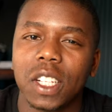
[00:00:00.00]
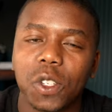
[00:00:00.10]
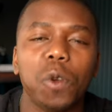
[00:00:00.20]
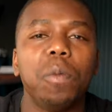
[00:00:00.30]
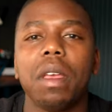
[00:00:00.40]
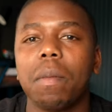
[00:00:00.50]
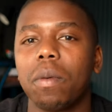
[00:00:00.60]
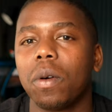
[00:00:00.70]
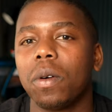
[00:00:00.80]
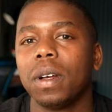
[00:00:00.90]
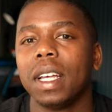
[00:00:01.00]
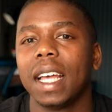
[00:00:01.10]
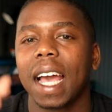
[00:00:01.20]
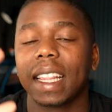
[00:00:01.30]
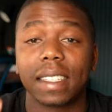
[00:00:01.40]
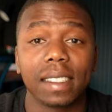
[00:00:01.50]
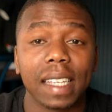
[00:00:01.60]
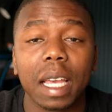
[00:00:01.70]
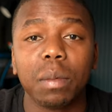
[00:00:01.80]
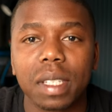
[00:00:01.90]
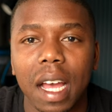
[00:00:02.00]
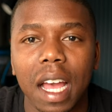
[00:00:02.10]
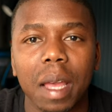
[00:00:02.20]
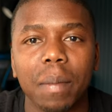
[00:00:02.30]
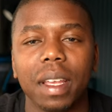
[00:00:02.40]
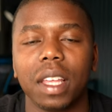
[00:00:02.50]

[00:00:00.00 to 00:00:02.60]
two people at the same time,